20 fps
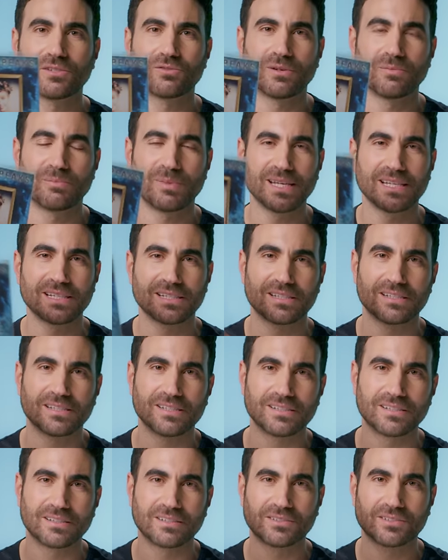Twin
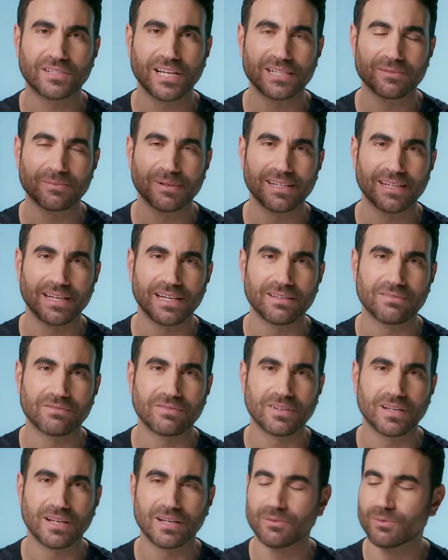Peaks changed my
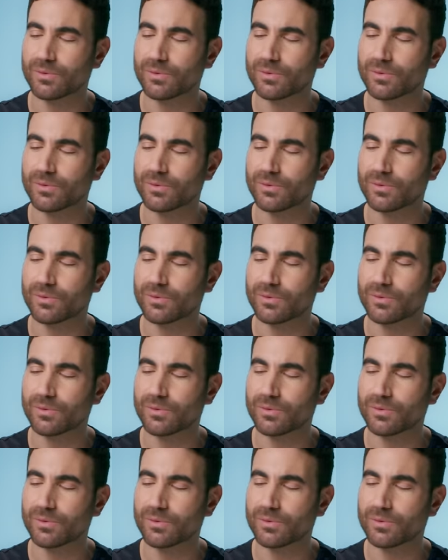life. I